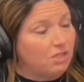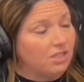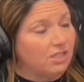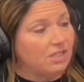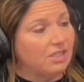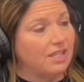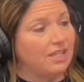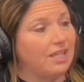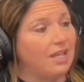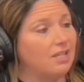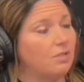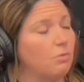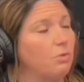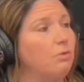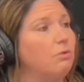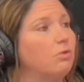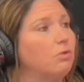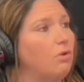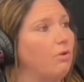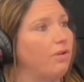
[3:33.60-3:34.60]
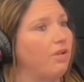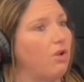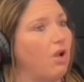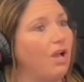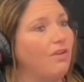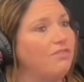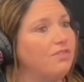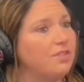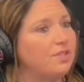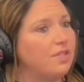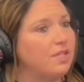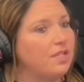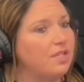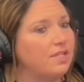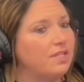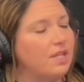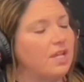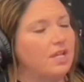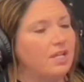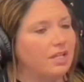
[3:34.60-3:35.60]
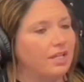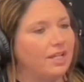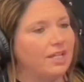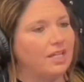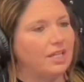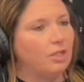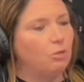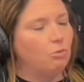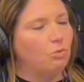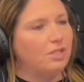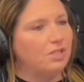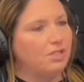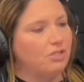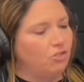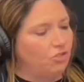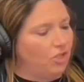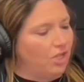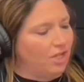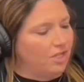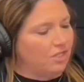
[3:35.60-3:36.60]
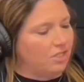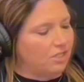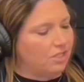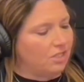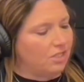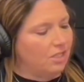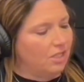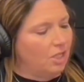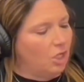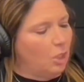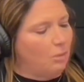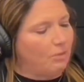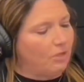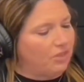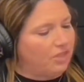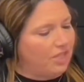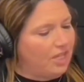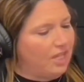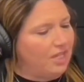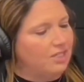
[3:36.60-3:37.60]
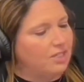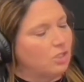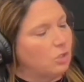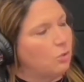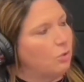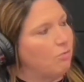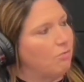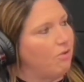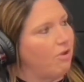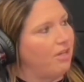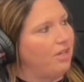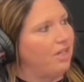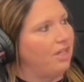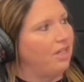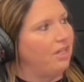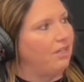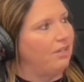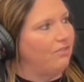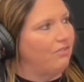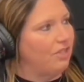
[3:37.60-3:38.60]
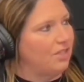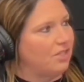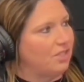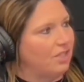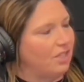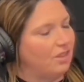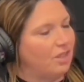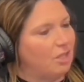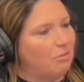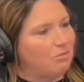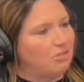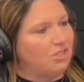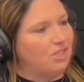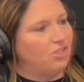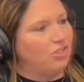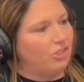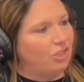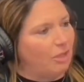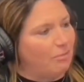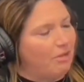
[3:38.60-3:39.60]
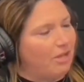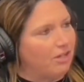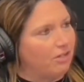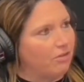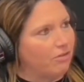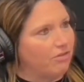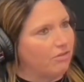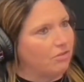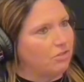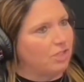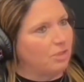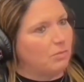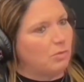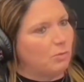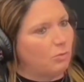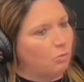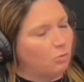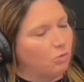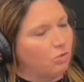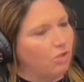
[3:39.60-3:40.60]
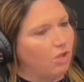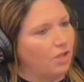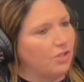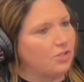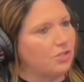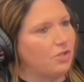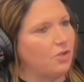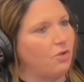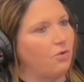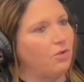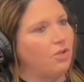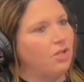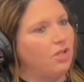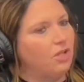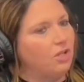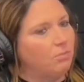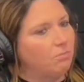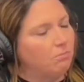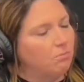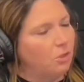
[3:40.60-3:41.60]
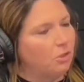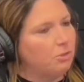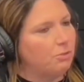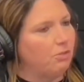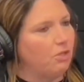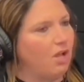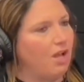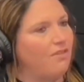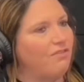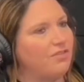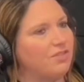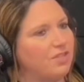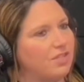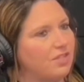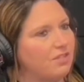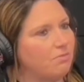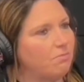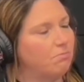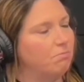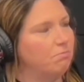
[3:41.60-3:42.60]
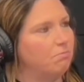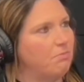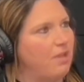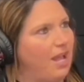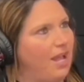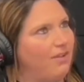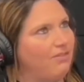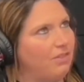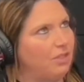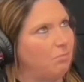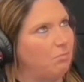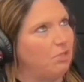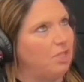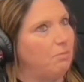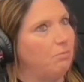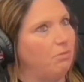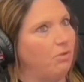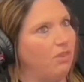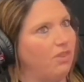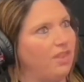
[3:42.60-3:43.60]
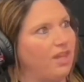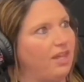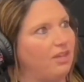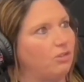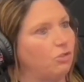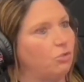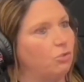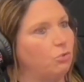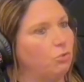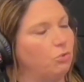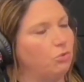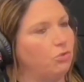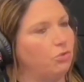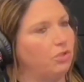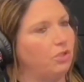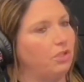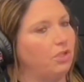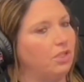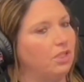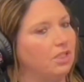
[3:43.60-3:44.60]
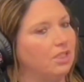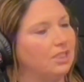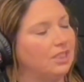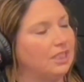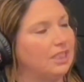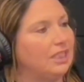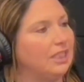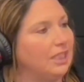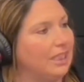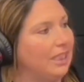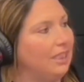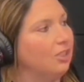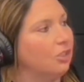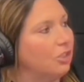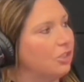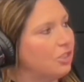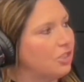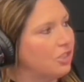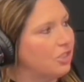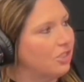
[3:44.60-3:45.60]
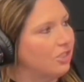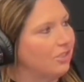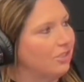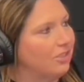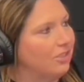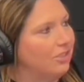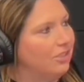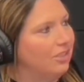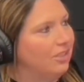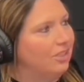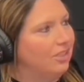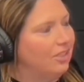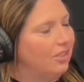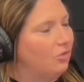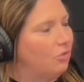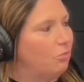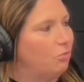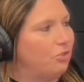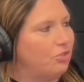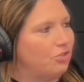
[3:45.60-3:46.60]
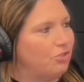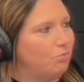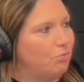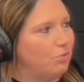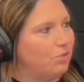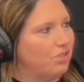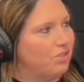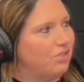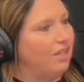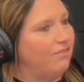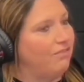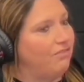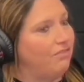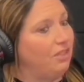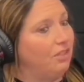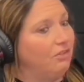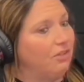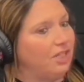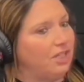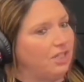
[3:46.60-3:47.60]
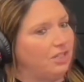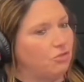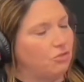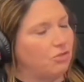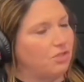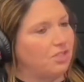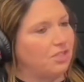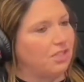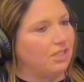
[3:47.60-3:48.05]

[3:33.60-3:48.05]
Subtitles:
like as we were growing offices, like it wasn't just about the agents we brought in and investing in them and teaching them how to grow their teams, but we're also multiple offices having people then who could lead leaders, which was very interesting.